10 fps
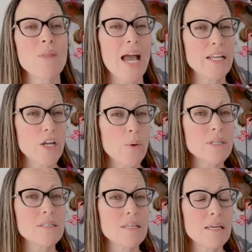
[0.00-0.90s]
I know
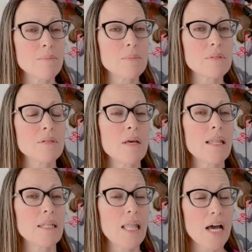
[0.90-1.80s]
it seems
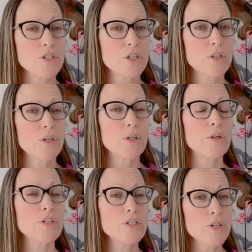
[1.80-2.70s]
logical or
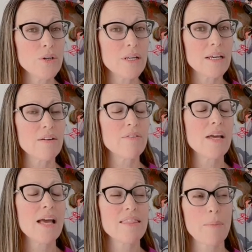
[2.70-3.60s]
intuitive
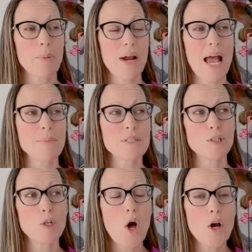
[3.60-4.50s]
that perhaps the
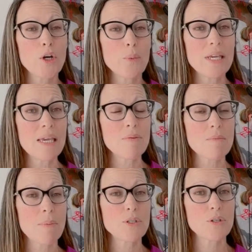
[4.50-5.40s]
longer we keep them
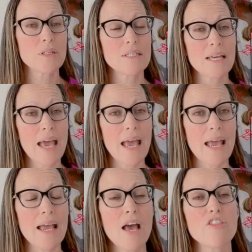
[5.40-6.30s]
up during the
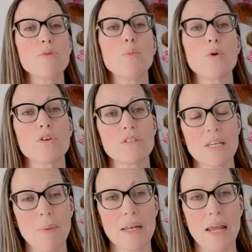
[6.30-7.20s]
day, the more they
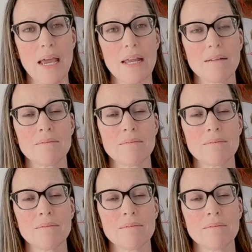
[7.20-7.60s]
sleep at night.